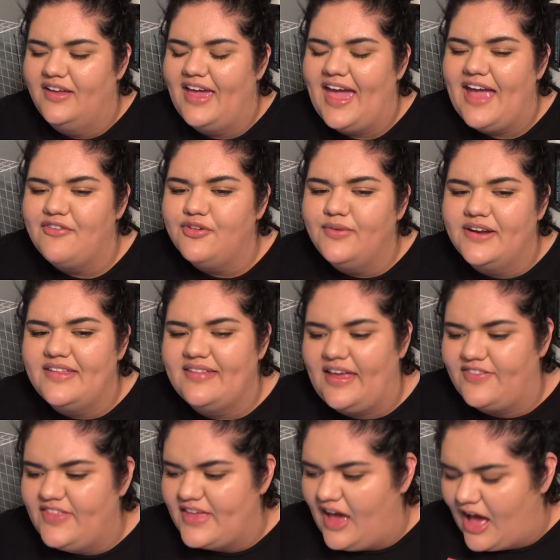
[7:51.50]
everyone is
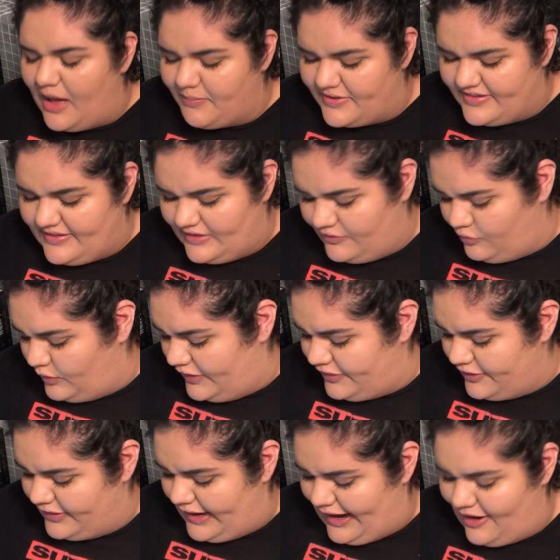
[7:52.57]
like the opposite of what
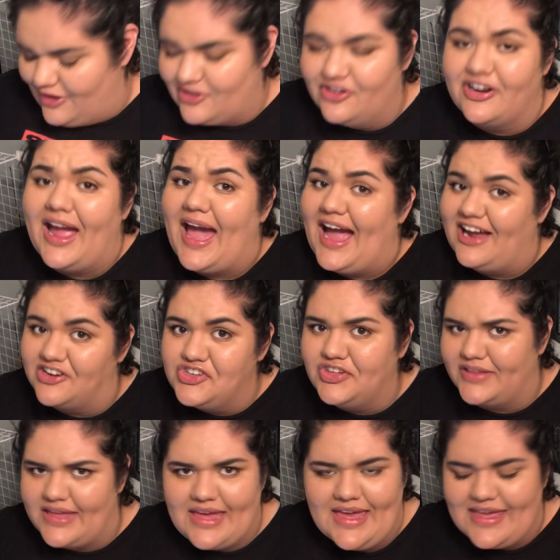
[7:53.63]
their character
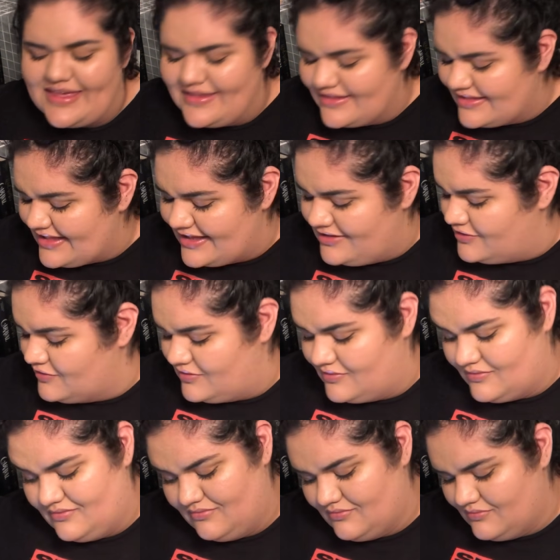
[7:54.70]
actually is. It's
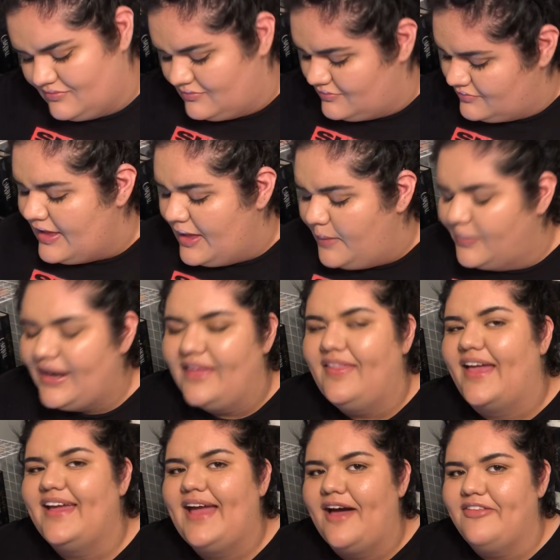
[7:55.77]
but I
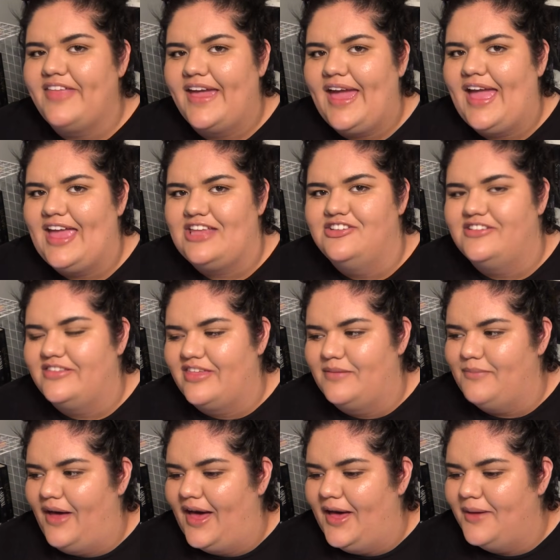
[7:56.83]
like how they aged
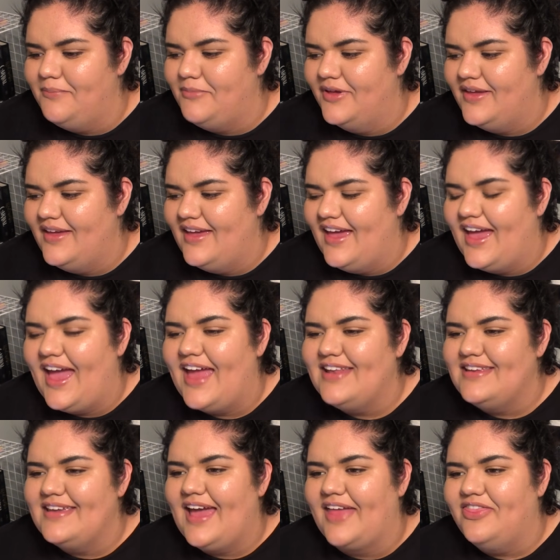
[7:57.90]
them up
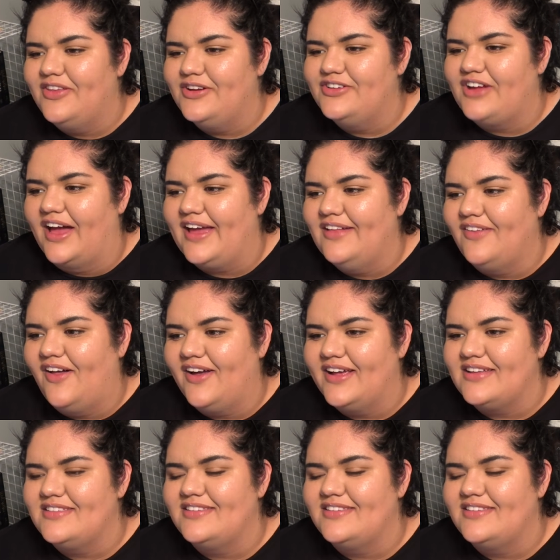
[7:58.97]
and yet their dialogue is